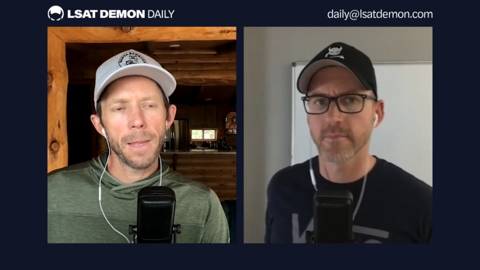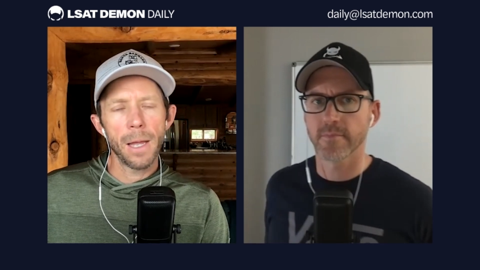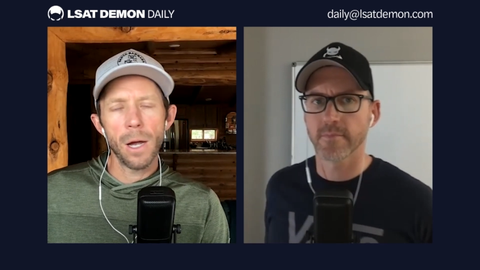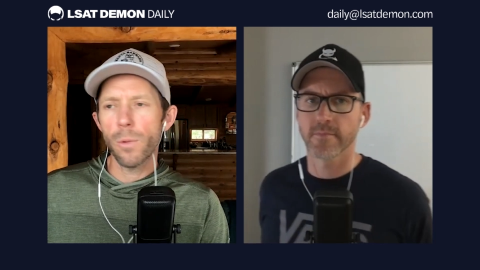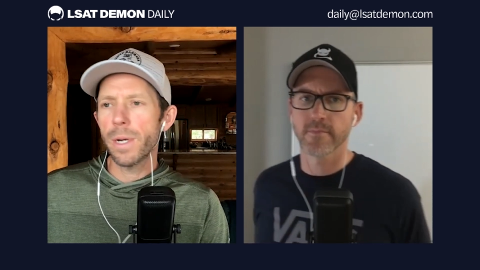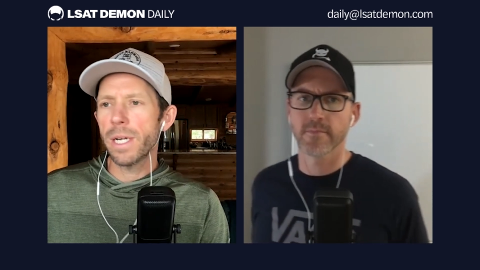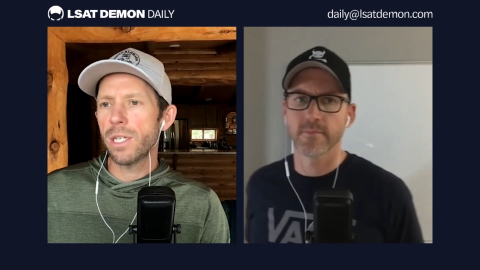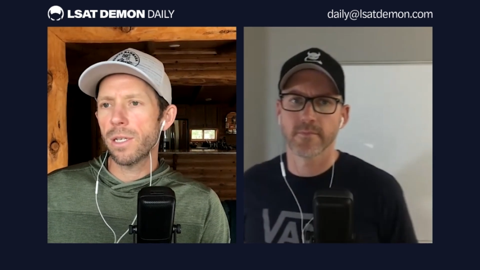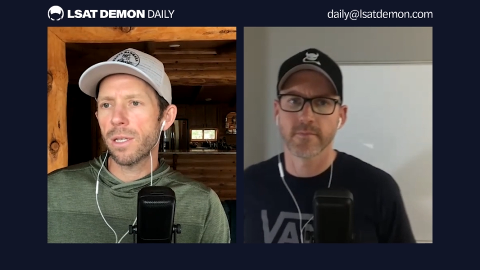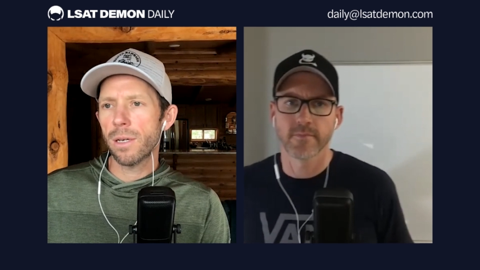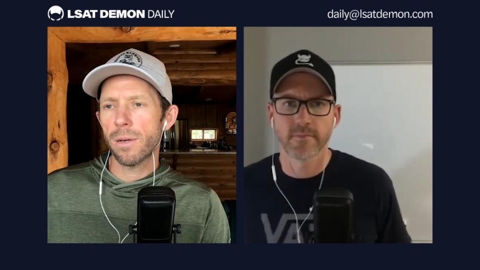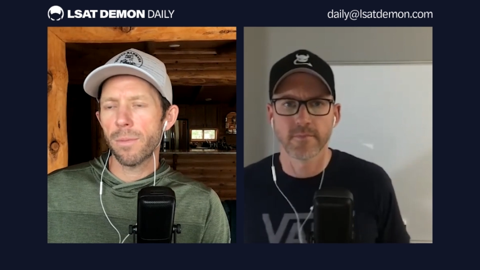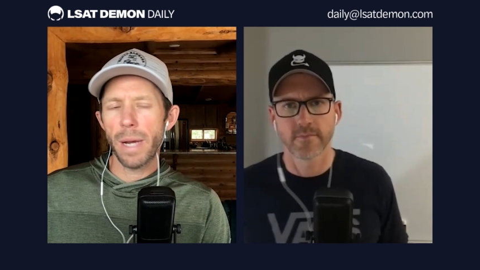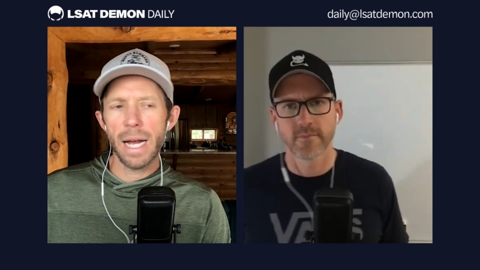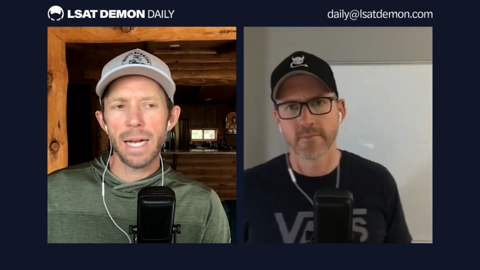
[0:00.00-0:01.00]
Speaker 1: I'll read you the
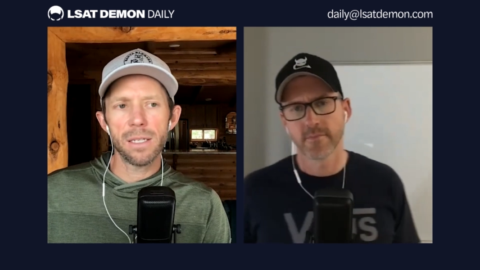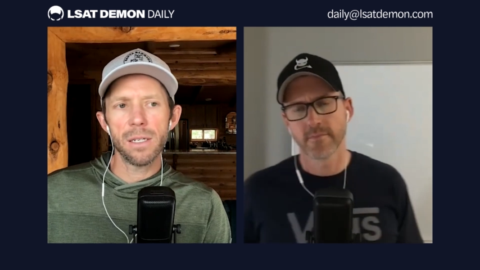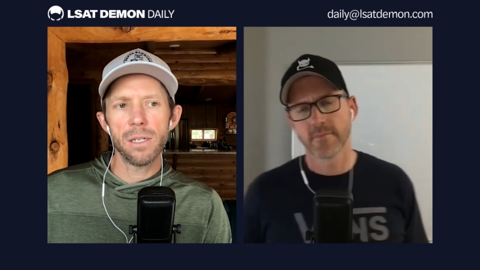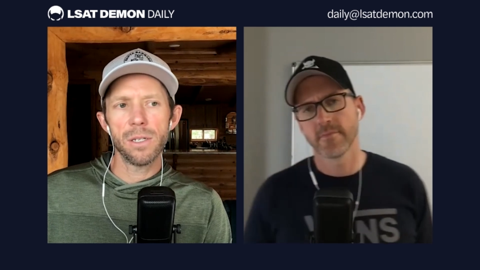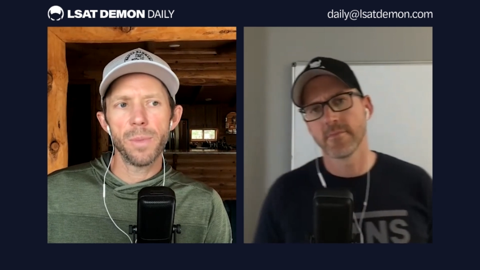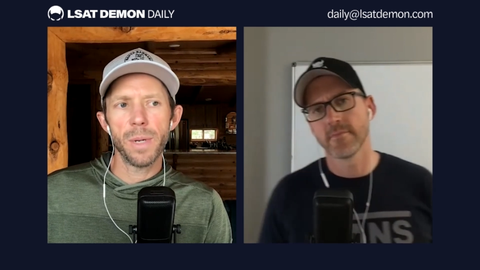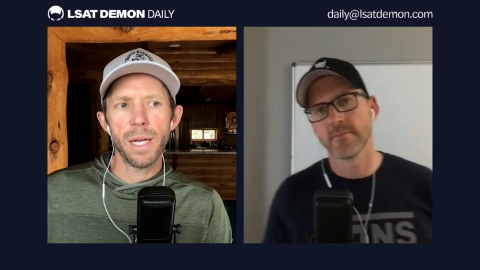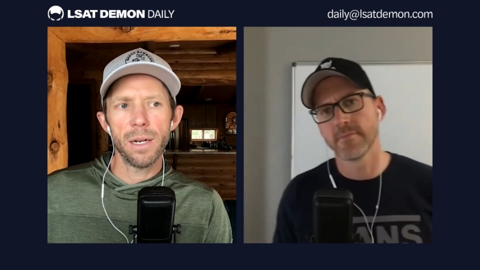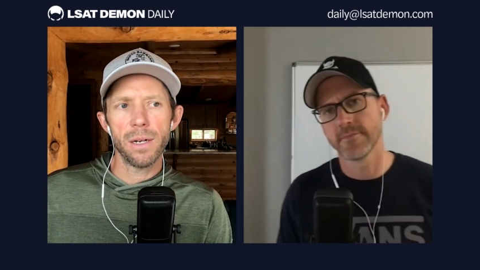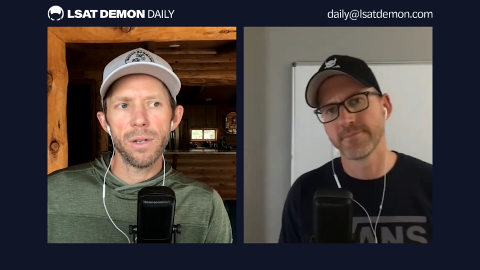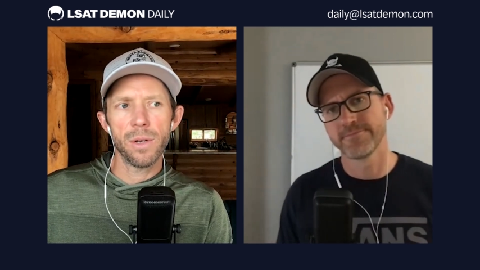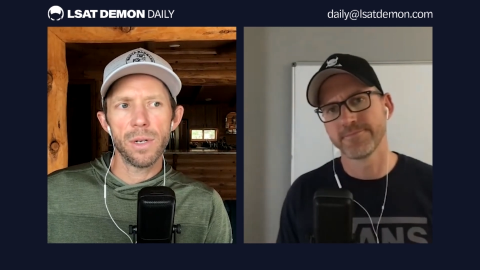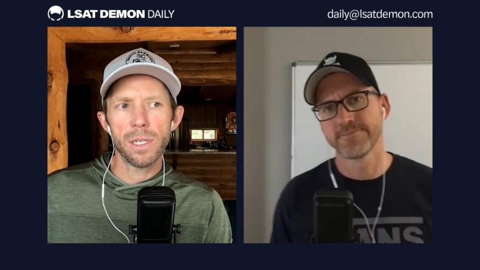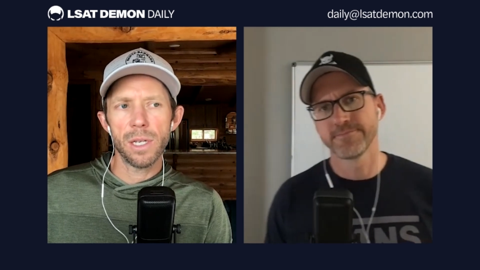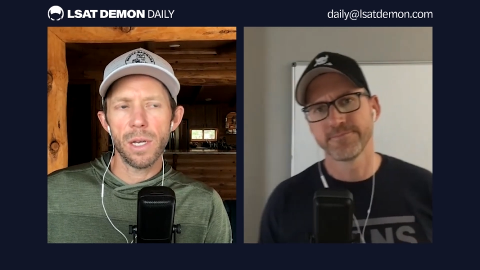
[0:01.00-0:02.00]
passage, Ben, and you
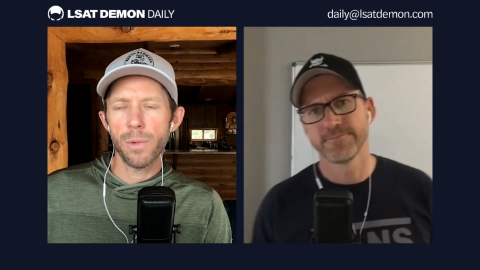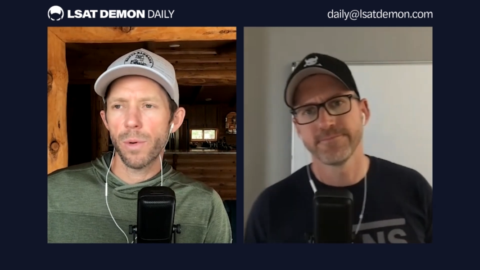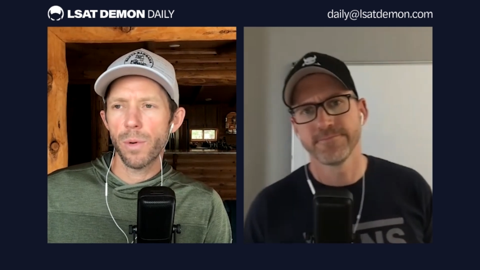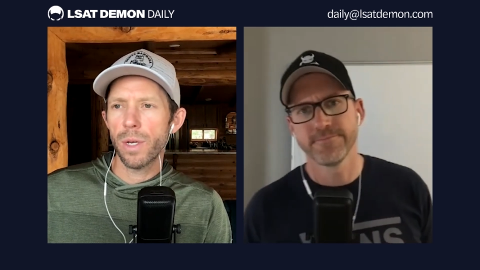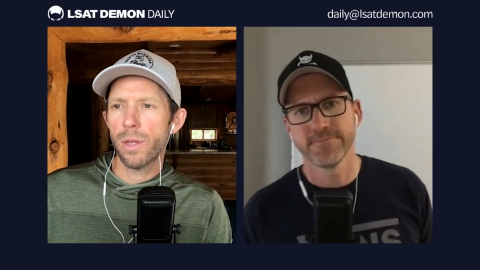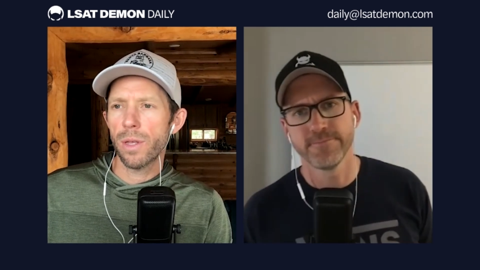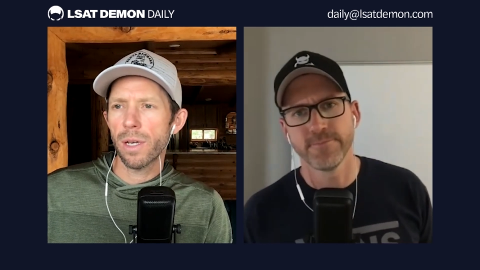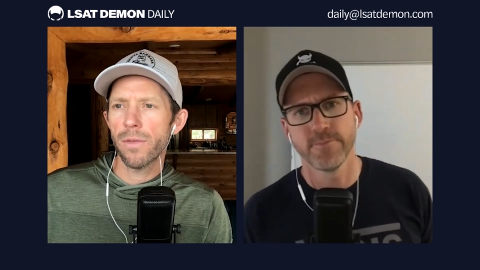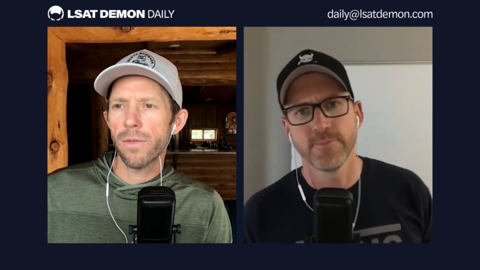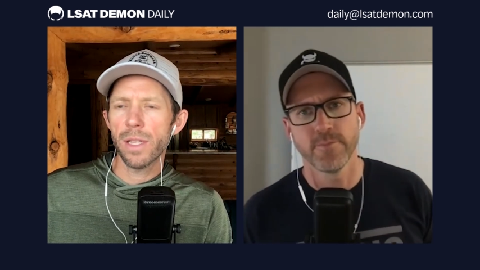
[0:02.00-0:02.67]
can tell me what you think of it.